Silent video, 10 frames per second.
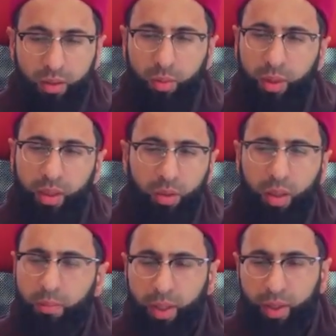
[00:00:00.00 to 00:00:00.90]
So we can look
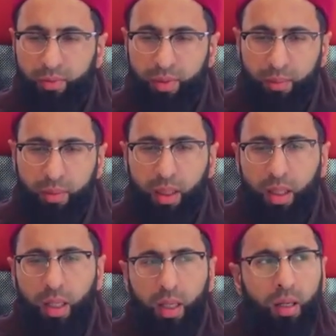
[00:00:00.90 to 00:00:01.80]
at many of them,
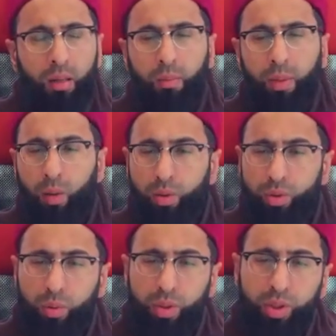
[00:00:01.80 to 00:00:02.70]
but I
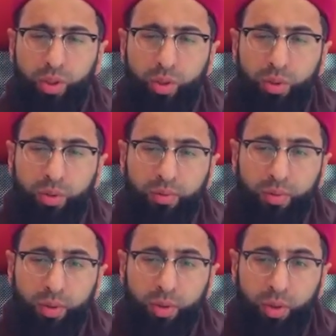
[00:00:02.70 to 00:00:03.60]
also wanted to
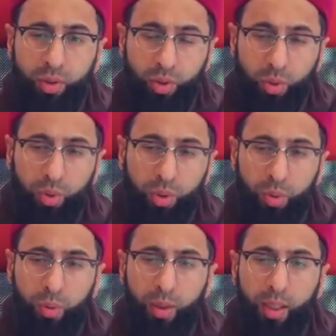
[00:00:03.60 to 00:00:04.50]
show
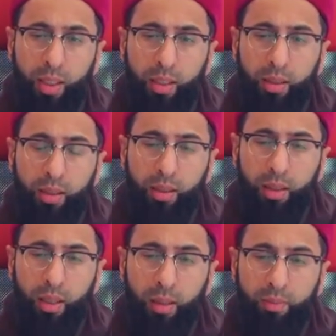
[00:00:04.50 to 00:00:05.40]
you in
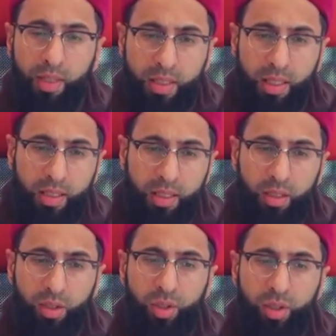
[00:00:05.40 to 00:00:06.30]
this
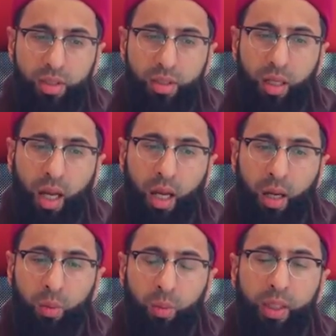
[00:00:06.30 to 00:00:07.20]
lesson just
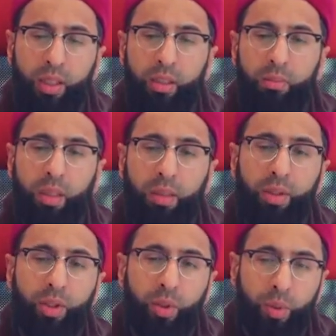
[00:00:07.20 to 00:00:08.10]
how we can maybe
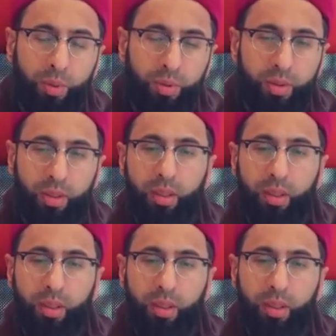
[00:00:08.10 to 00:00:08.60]
use